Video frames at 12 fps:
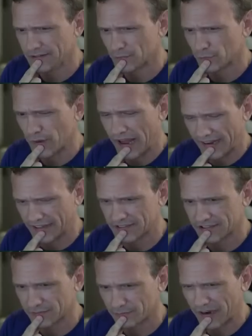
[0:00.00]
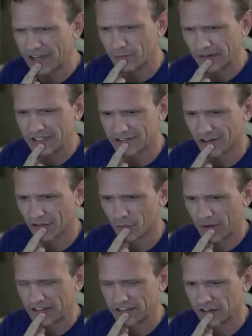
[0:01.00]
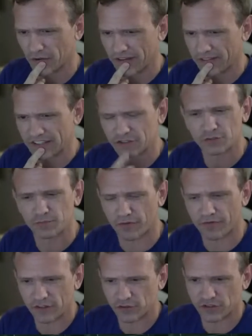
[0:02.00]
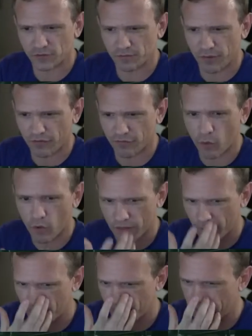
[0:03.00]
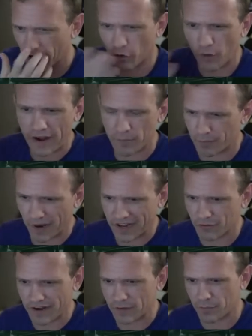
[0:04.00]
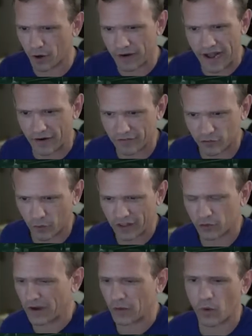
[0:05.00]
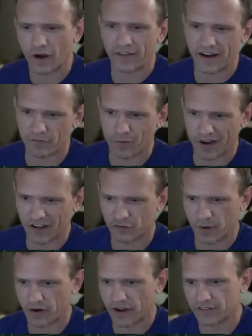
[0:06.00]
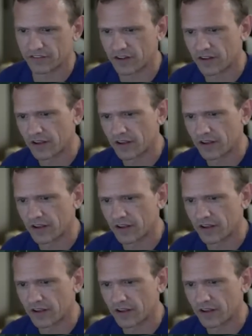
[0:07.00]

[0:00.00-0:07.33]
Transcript: read it. Buddy reads are the way to do it, and this was before the great buddy read burnout of 2021 that everybody experienced.